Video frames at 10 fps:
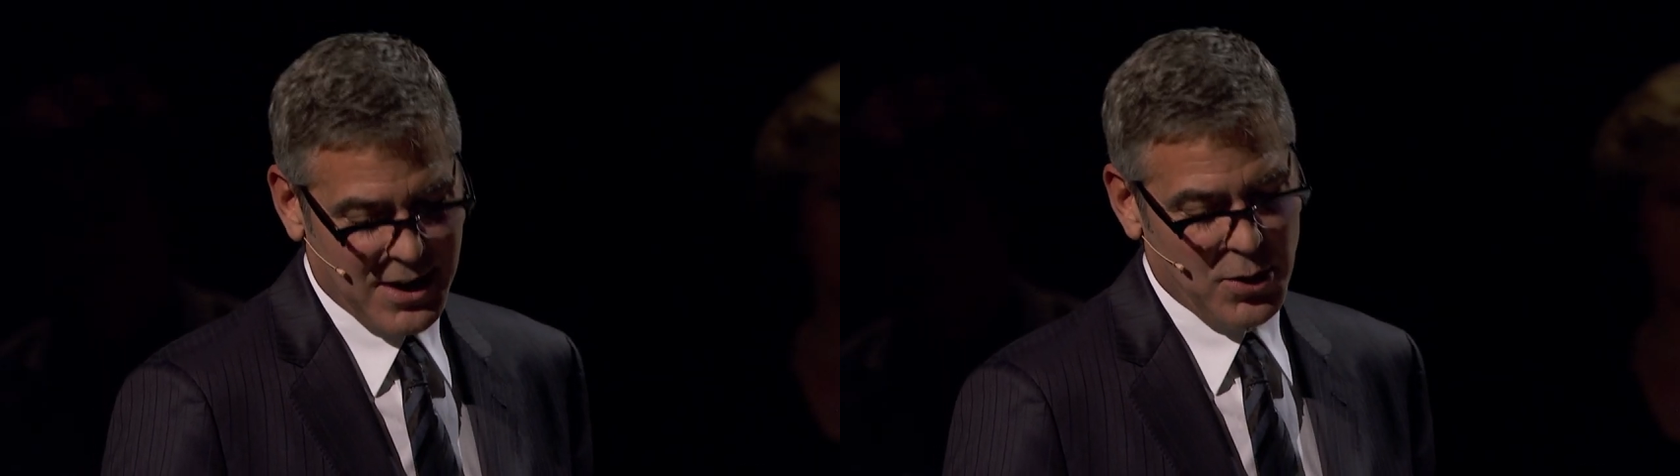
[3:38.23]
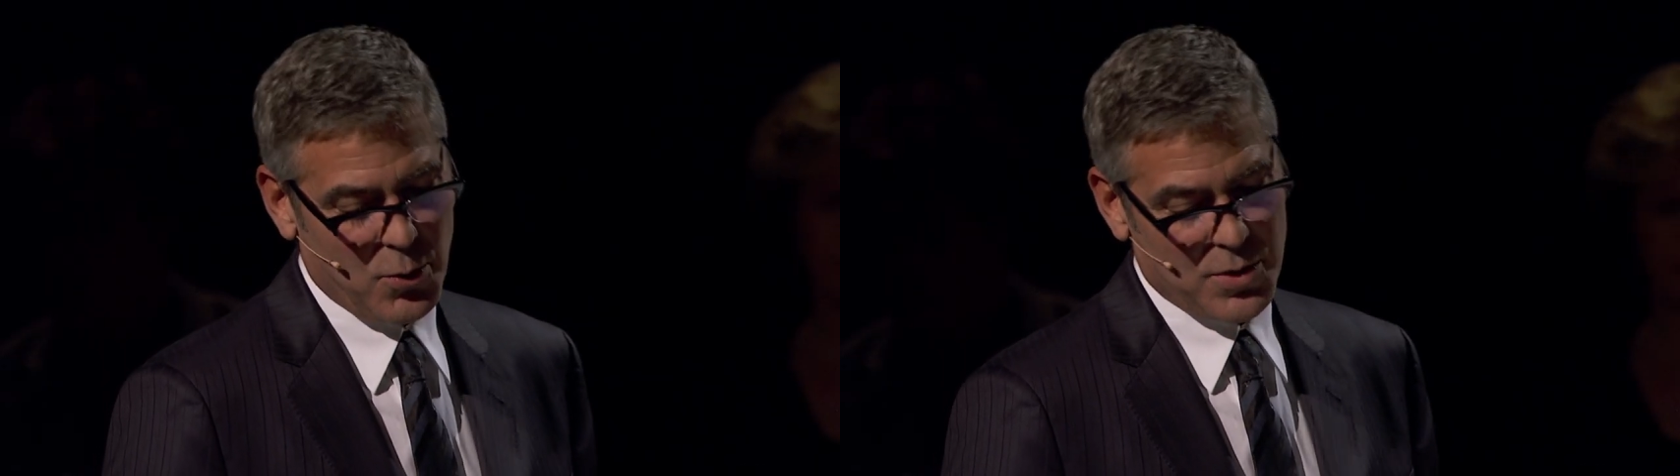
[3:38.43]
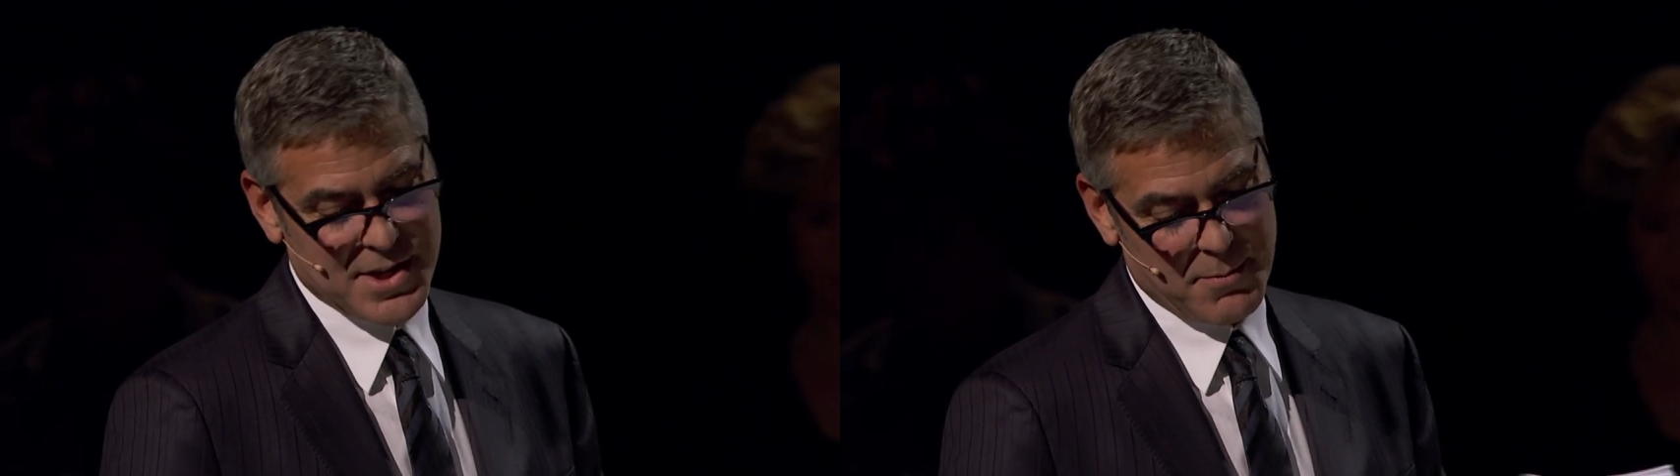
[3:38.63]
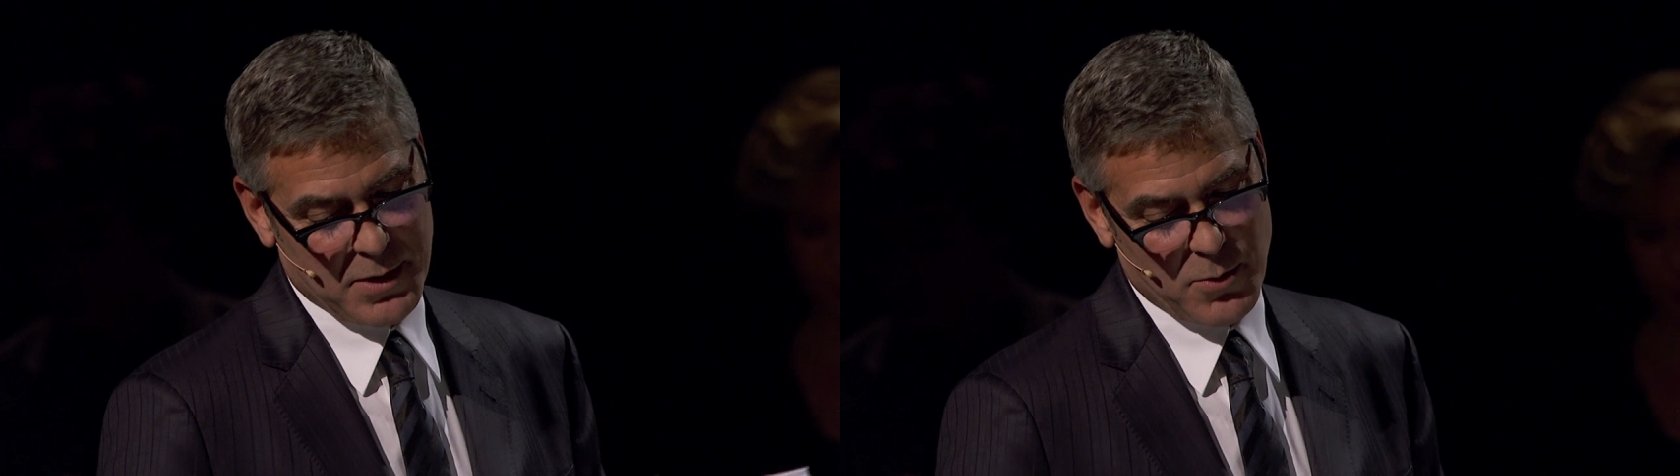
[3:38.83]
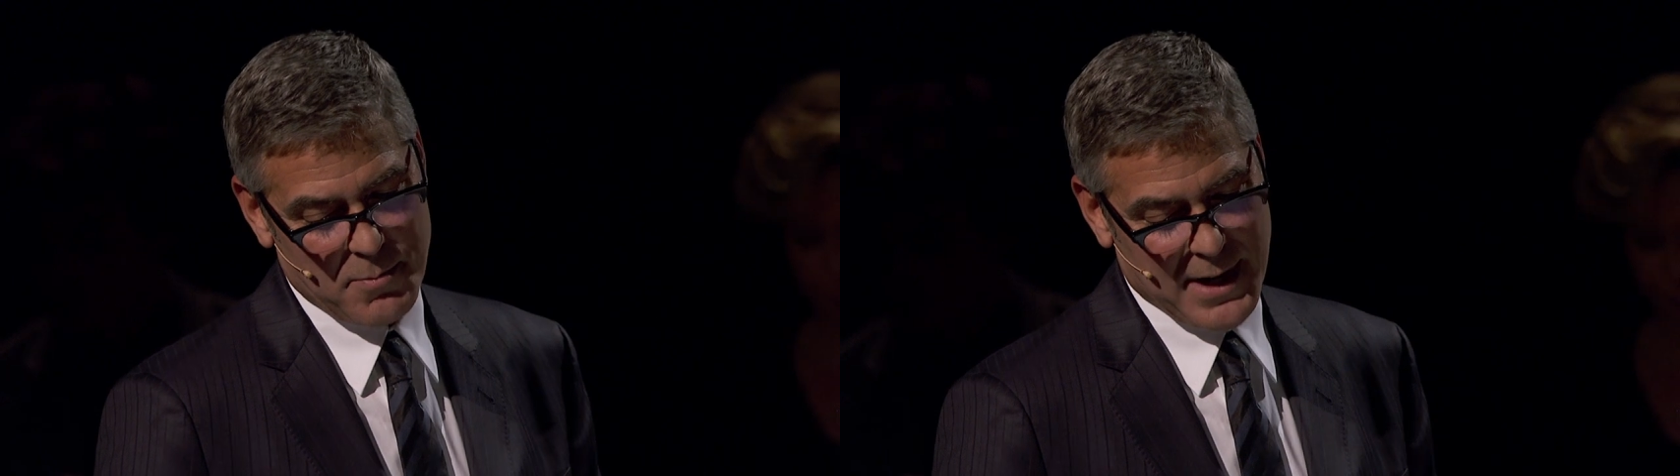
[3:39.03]
You were
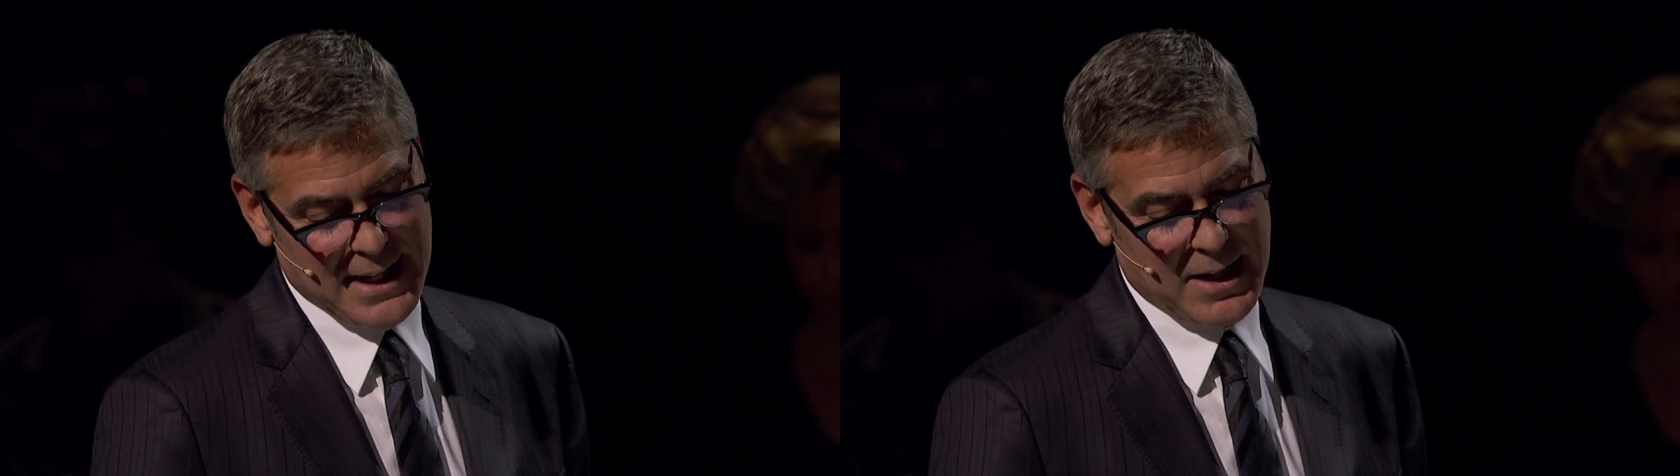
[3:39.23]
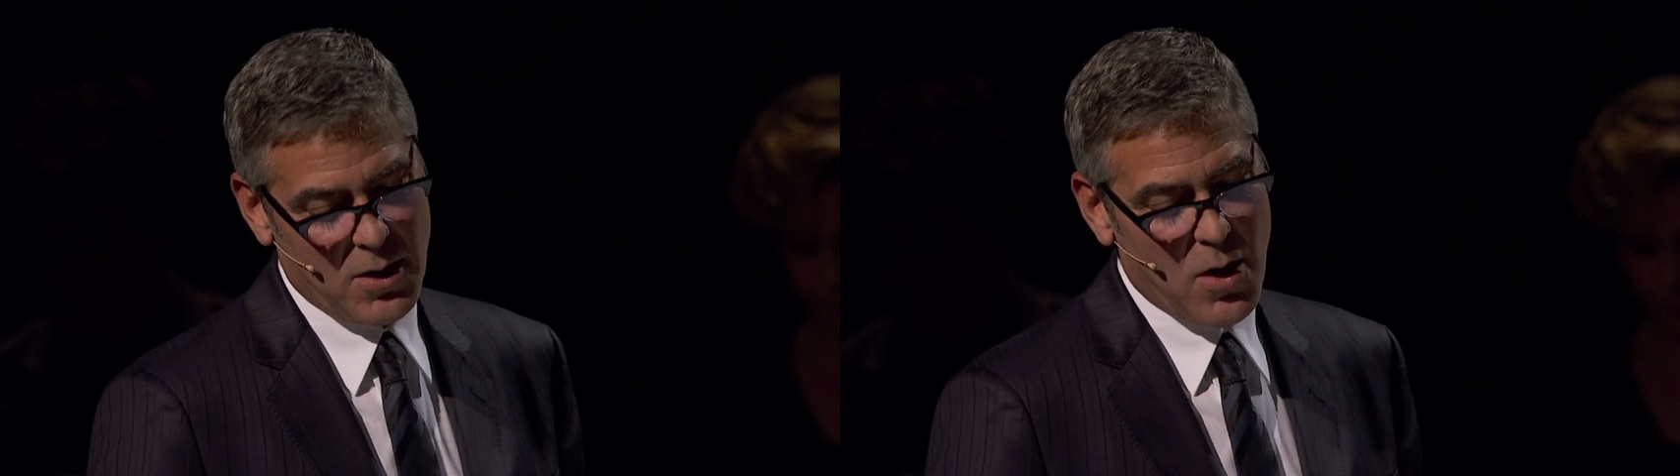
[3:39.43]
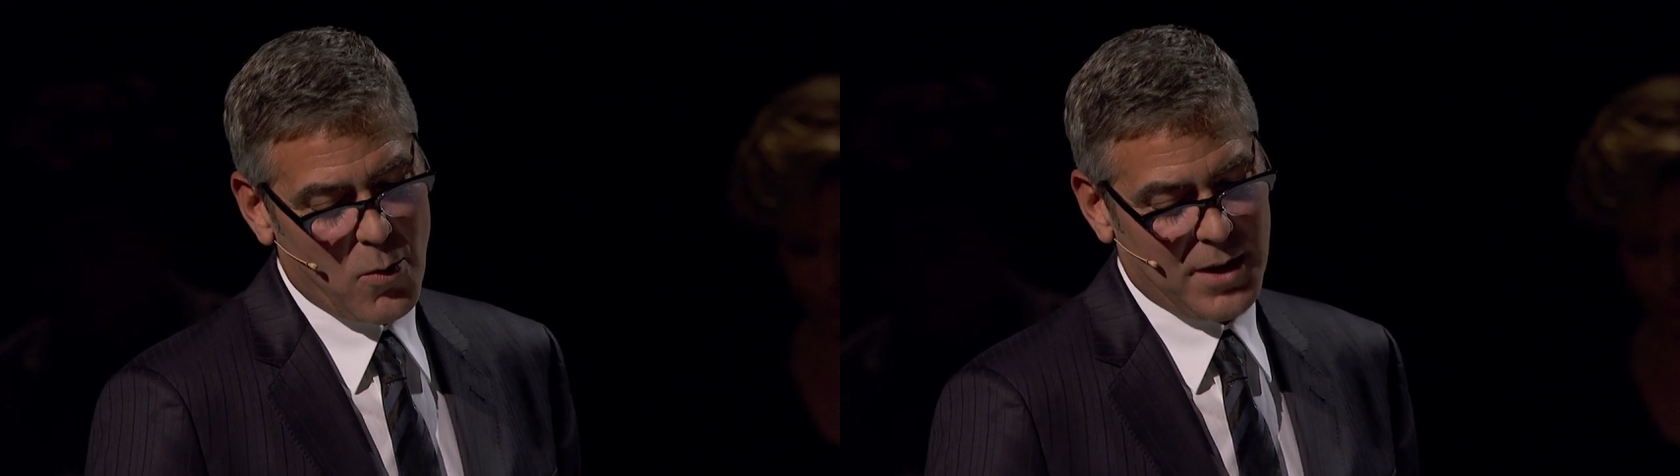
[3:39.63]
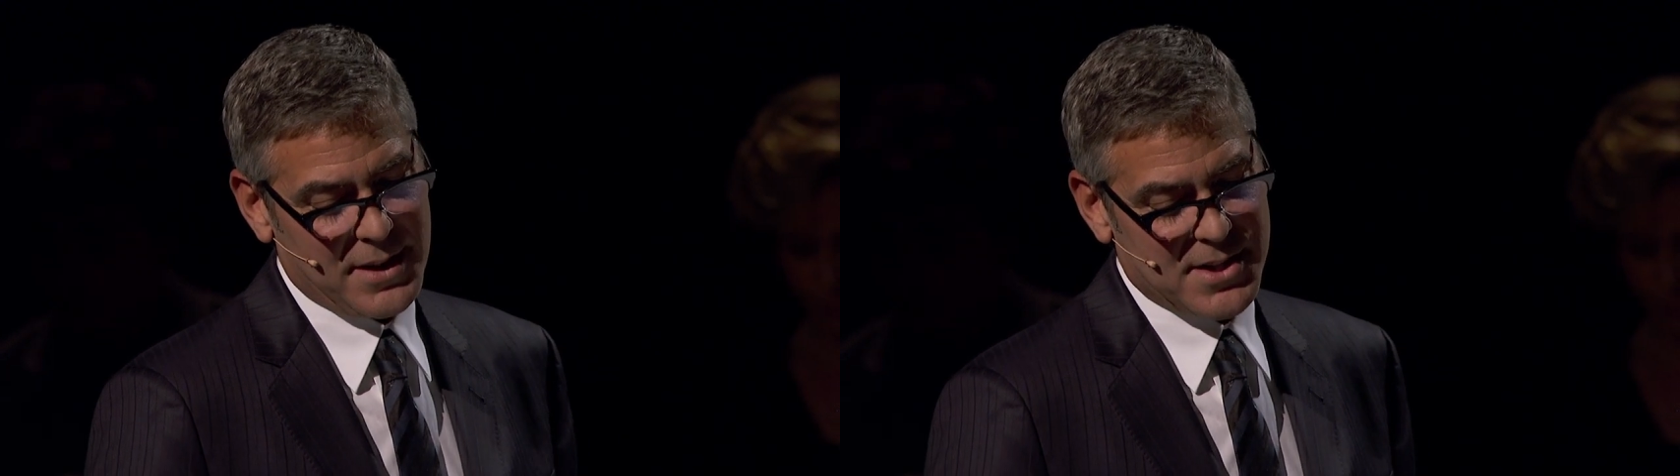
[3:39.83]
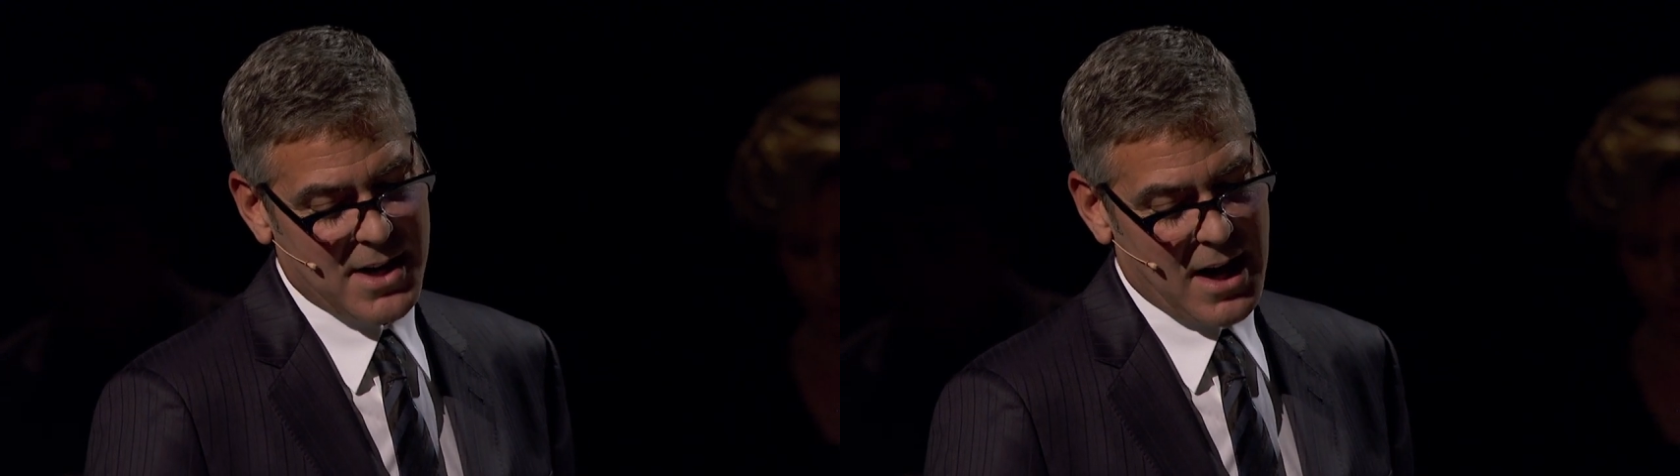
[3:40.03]
simply repeating what
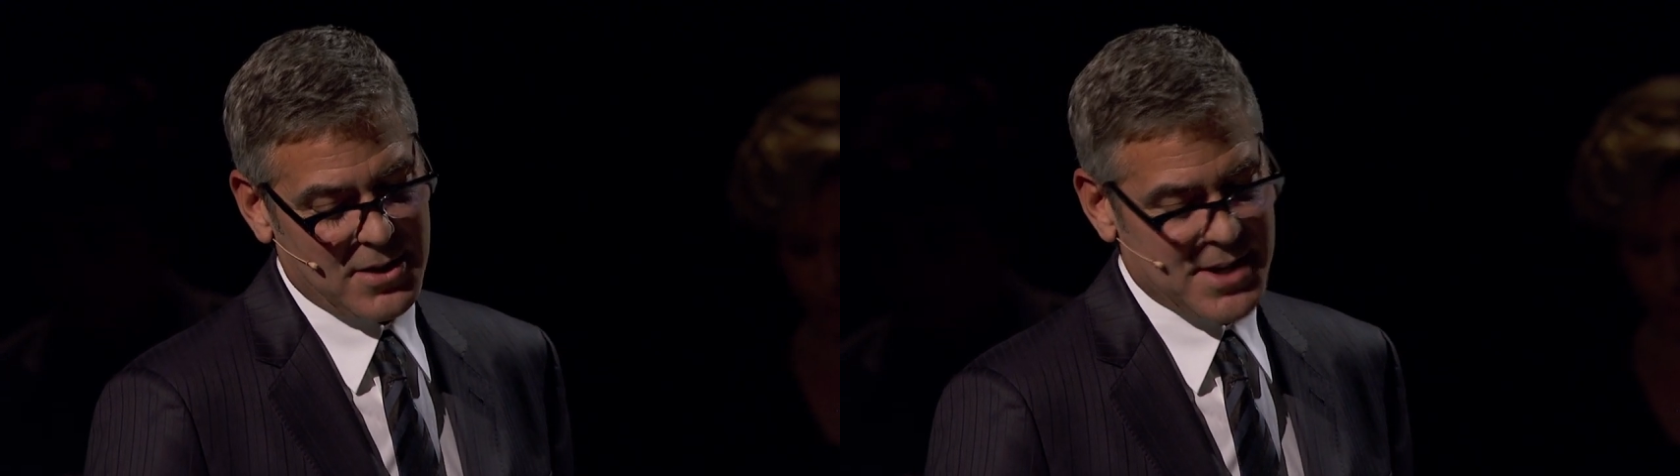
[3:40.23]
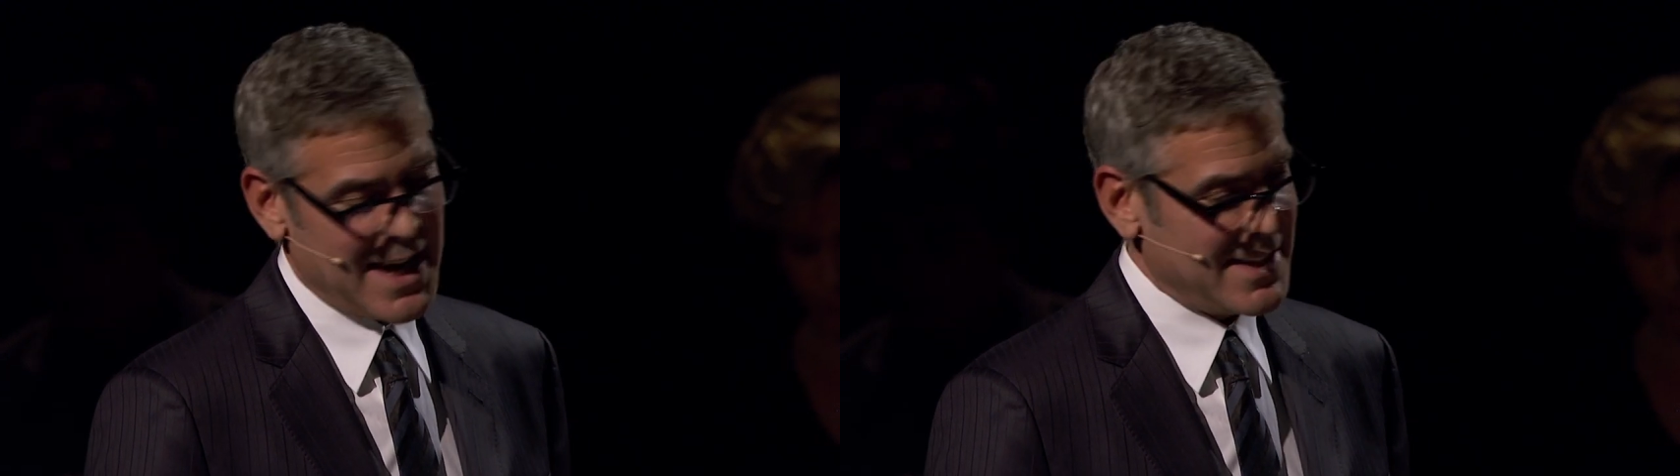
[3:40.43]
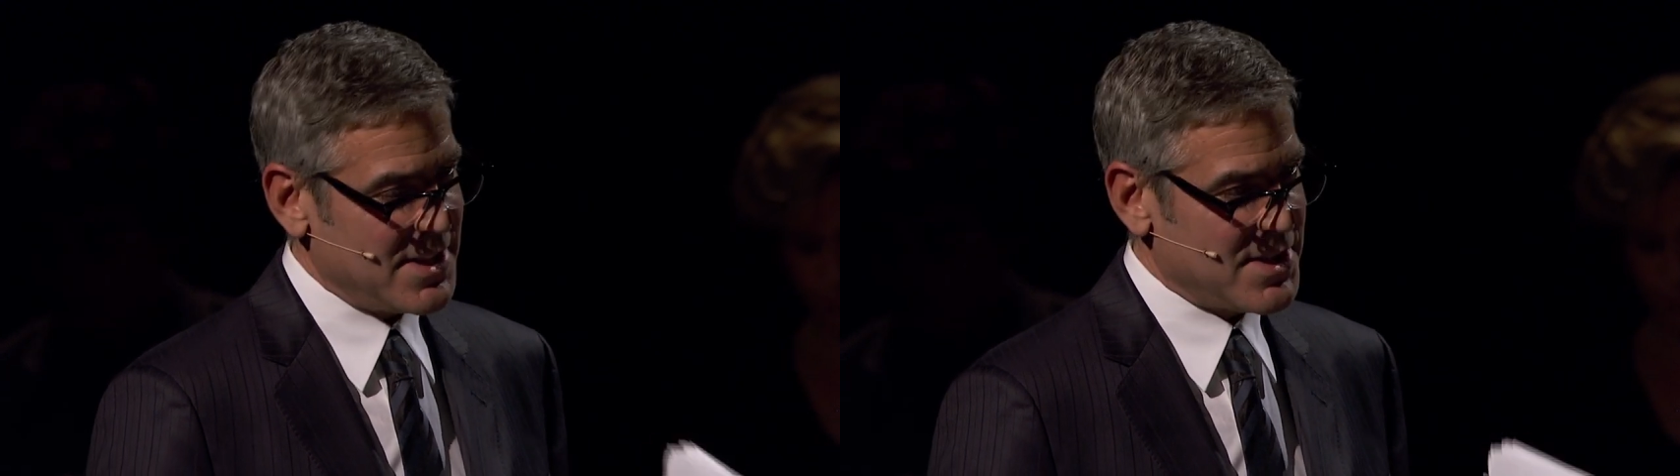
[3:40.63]
these scholars had to